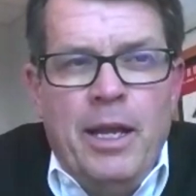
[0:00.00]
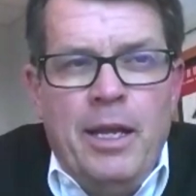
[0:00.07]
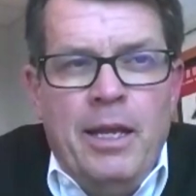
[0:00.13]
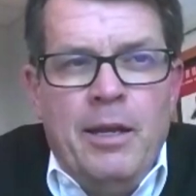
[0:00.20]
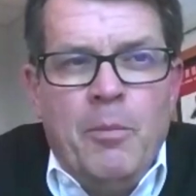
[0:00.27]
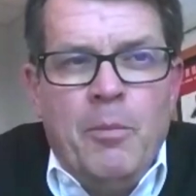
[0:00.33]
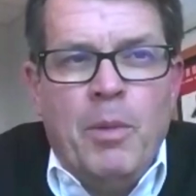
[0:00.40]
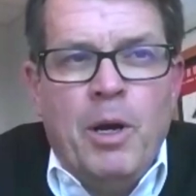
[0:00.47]

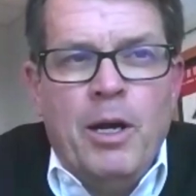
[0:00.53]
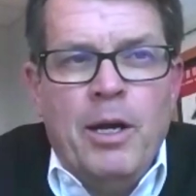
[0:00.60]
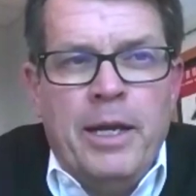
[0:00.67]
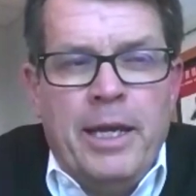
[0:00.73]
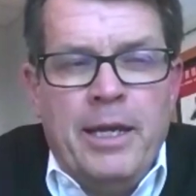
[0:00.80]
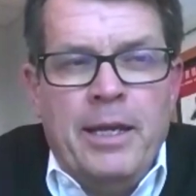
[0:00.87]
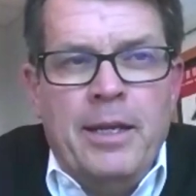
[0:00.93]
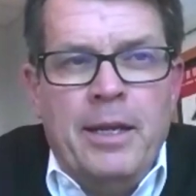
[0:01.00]
in a
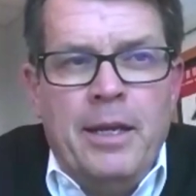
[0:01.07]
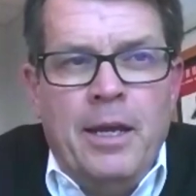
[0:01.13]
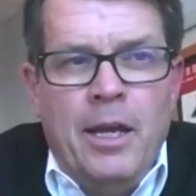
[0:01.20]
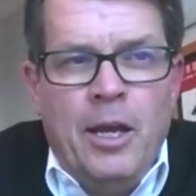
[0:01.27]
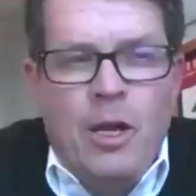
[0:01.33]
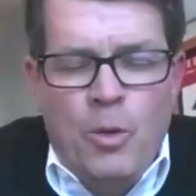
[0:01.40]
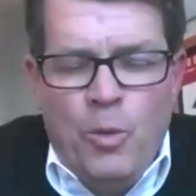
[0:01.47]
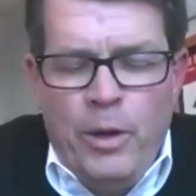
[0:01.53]
market
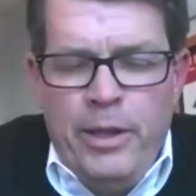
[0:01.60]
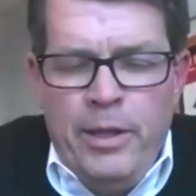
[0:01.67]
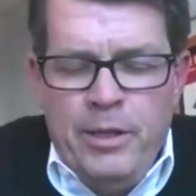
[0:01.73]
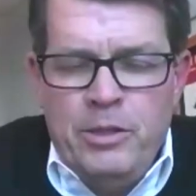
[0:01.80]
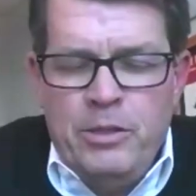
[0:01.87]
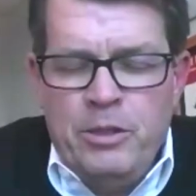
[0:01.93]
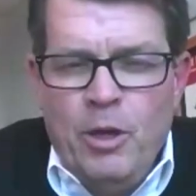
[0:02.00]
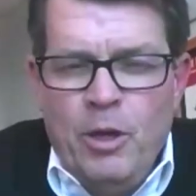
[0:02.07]
when
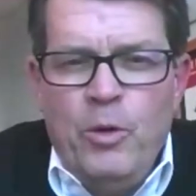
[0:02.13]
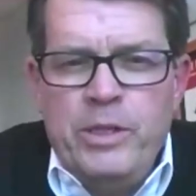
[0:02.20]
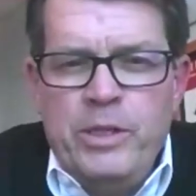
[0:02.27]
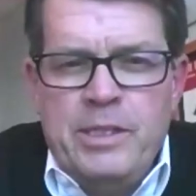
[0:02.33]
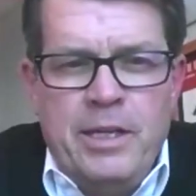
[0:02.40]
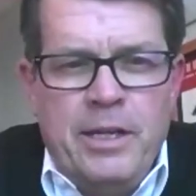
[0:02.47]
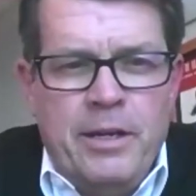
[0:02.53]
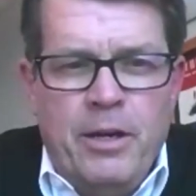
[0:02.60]
the show
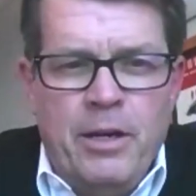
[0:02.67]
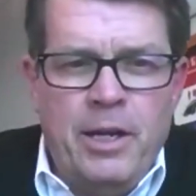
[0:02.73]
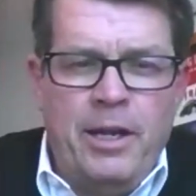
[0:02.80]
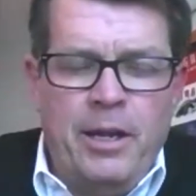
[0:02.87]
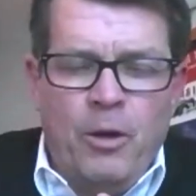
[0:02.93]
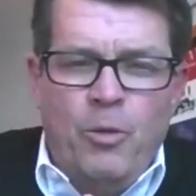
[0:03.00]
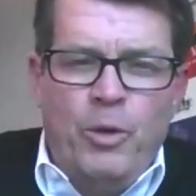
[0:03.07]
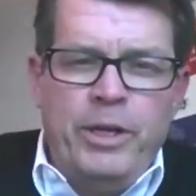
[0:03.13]
is here,
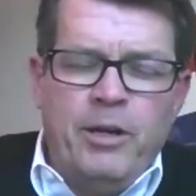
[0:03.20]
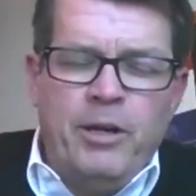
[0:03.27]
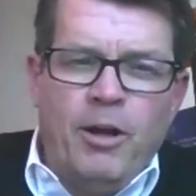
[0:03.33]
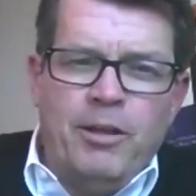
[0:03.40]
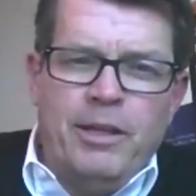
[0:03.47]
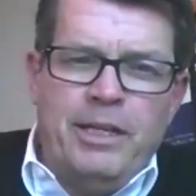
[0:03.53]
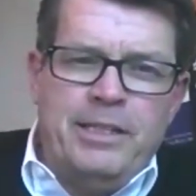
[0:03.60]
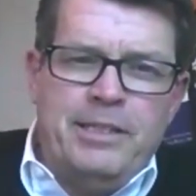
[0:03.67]
we
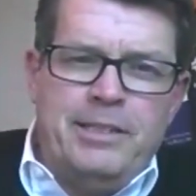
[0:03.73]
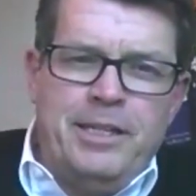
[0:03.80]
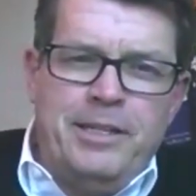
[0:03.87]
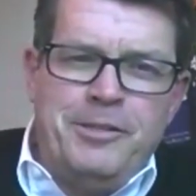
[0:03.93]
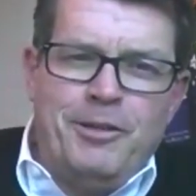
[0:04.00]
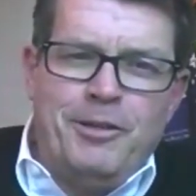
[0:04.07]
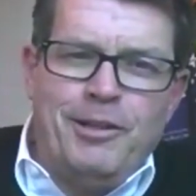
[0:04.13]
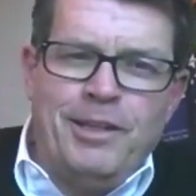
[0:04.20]
call it a
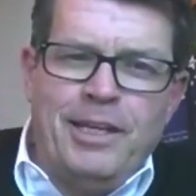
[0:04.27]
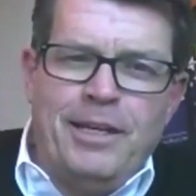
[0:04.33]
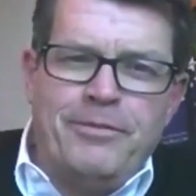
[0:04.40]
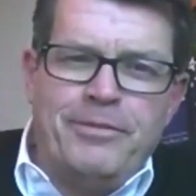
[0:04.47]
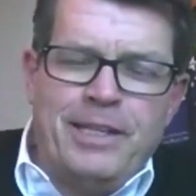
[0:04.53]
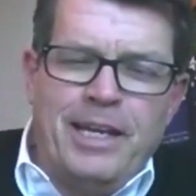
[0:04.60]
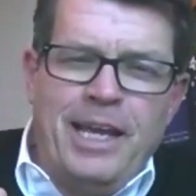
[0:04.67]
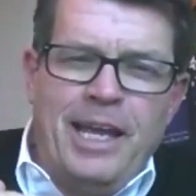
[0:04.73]
digital
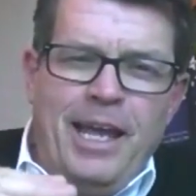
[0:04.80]
lift.